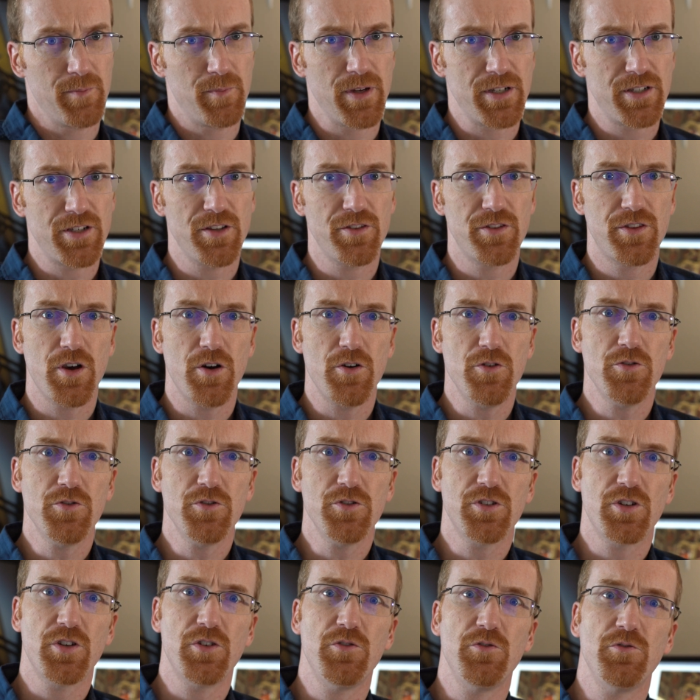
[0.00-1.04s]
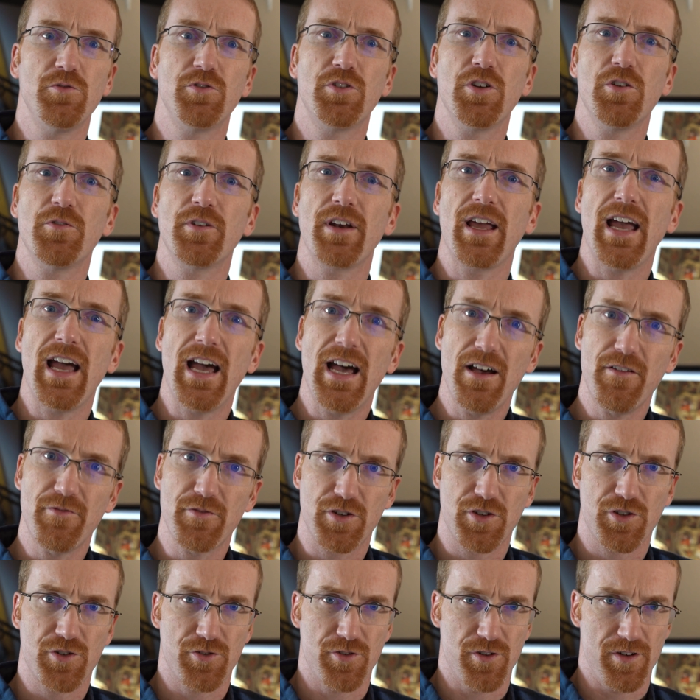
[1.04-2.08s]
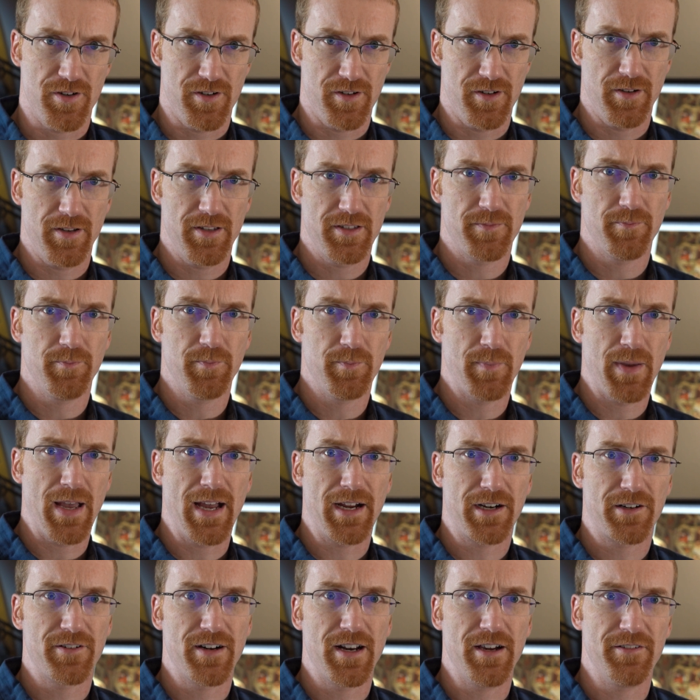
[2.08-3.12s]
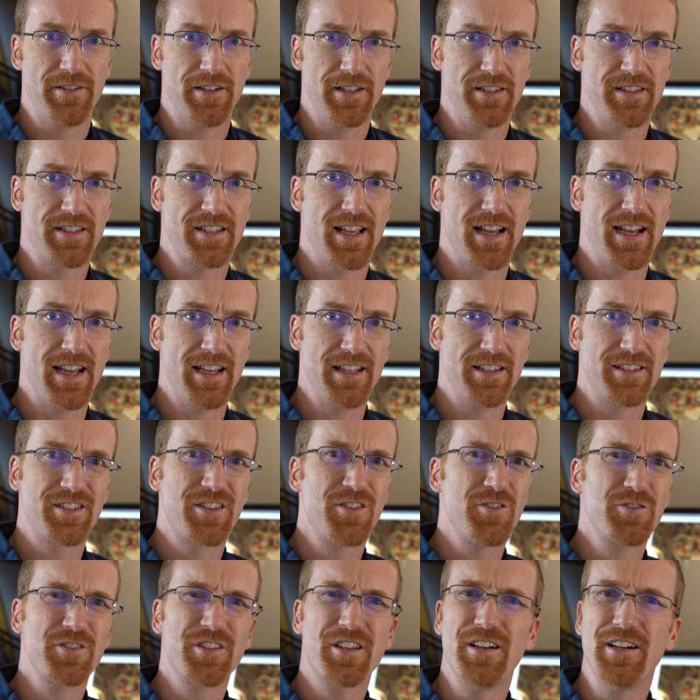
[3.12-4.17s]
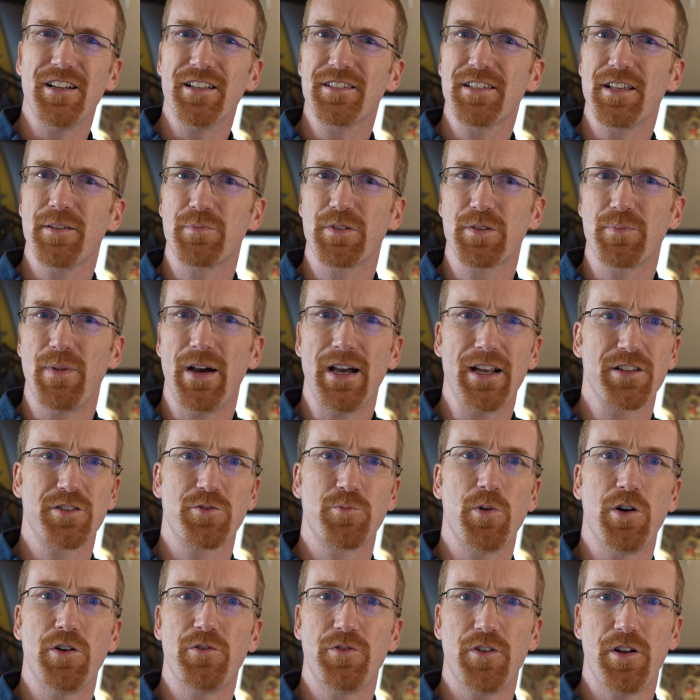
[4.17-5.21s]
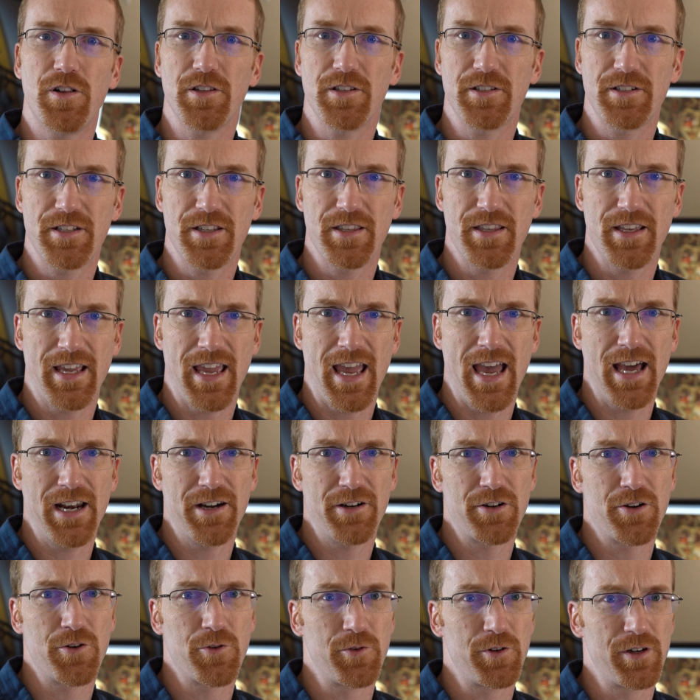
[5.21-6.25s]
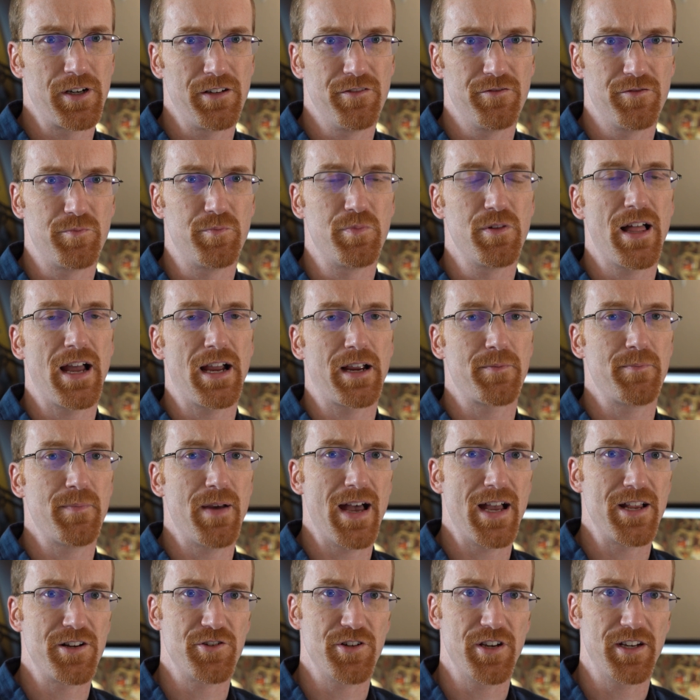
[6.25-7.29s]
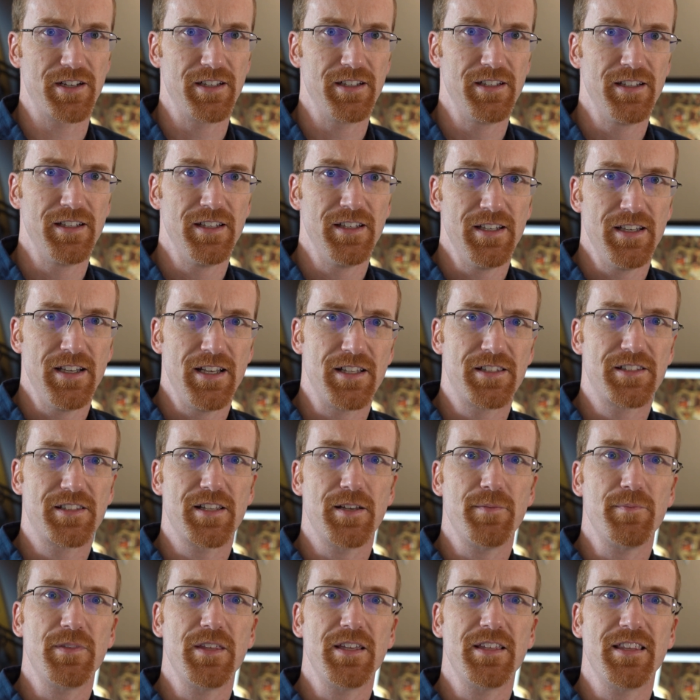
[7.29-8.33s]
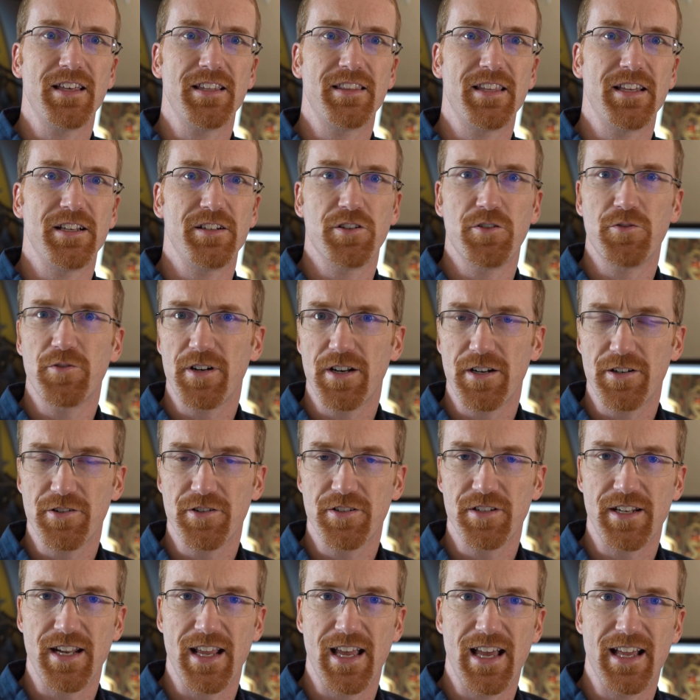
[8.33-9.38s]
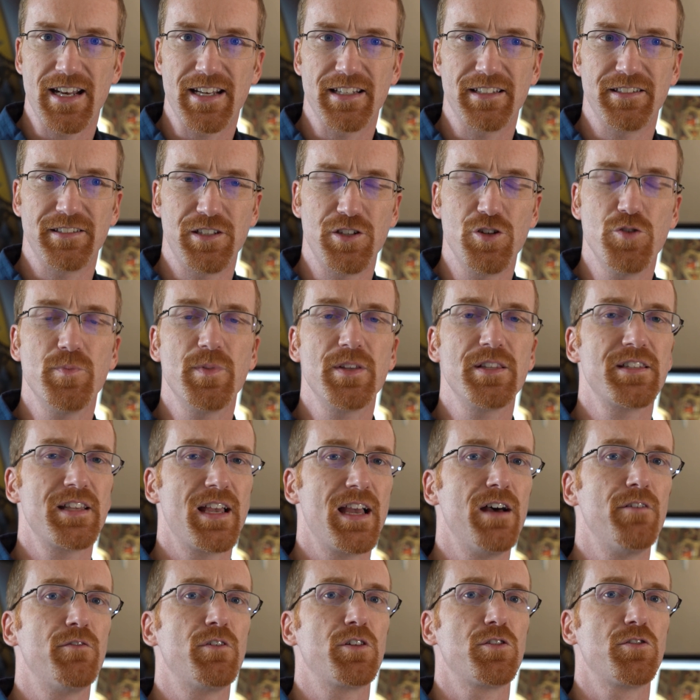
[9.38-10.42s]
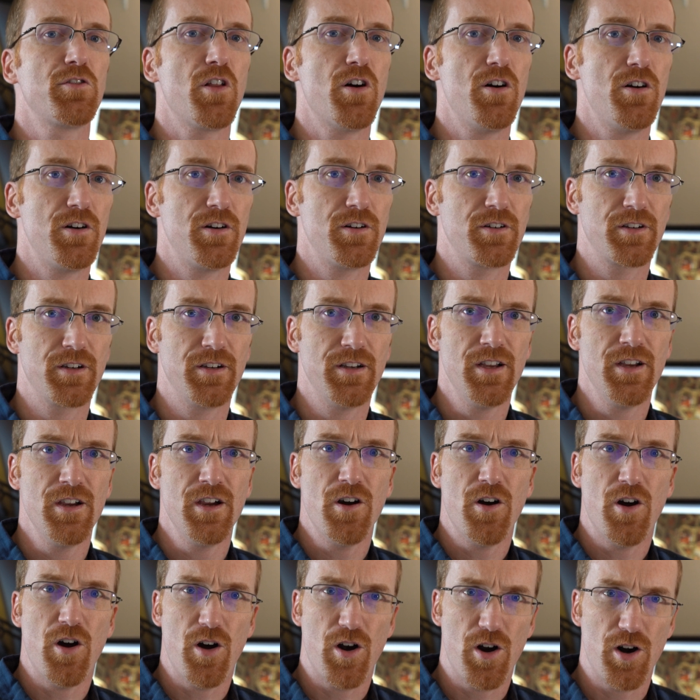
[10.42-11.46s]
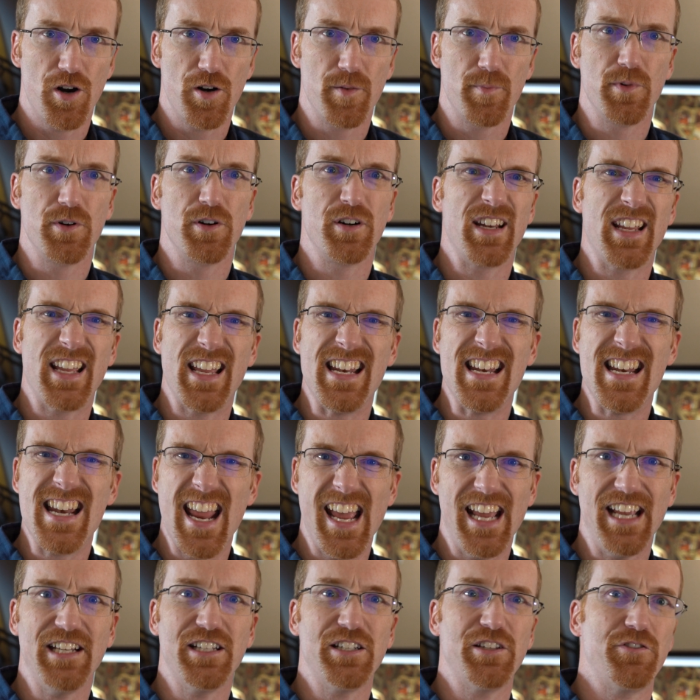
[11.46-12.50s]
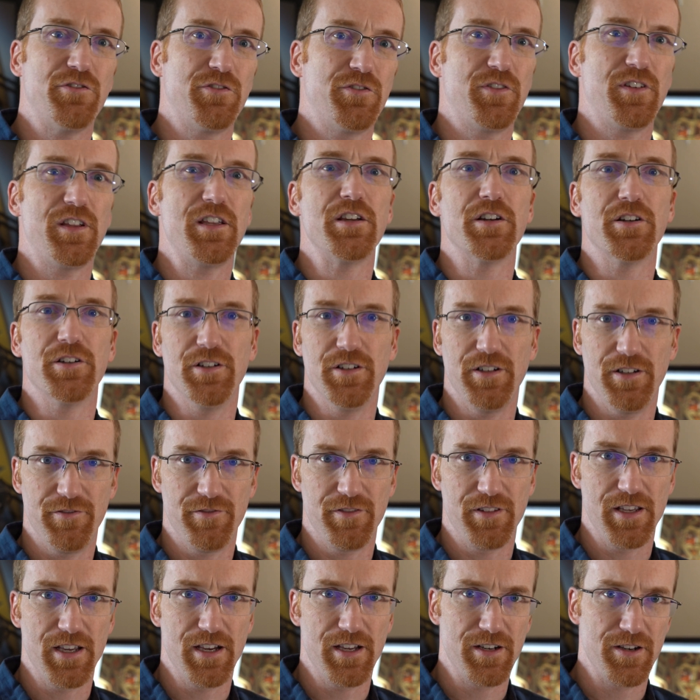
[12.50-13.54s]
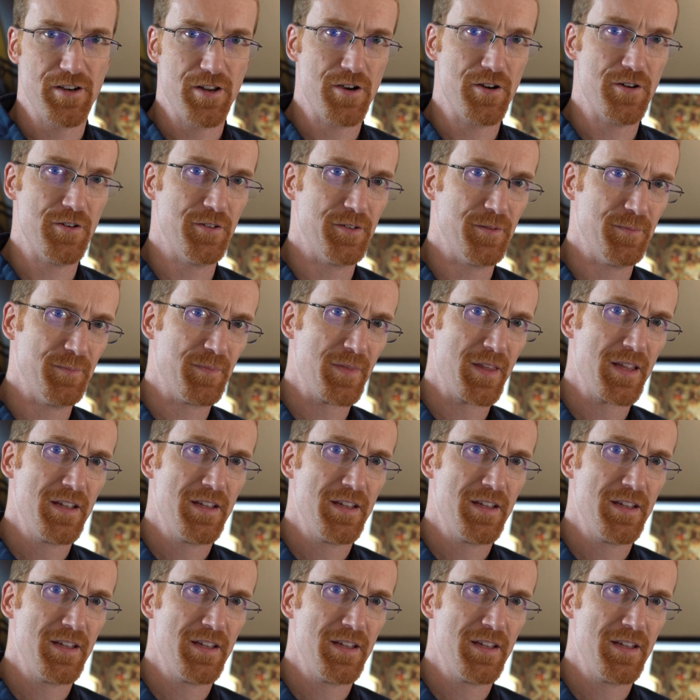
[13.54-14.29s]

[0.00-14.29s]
But to those who don't have a strong background in science, those concepts might as well fall into the category of black magic. It's something that they don't understand, and humans have a long harbored innate fear of the unknown.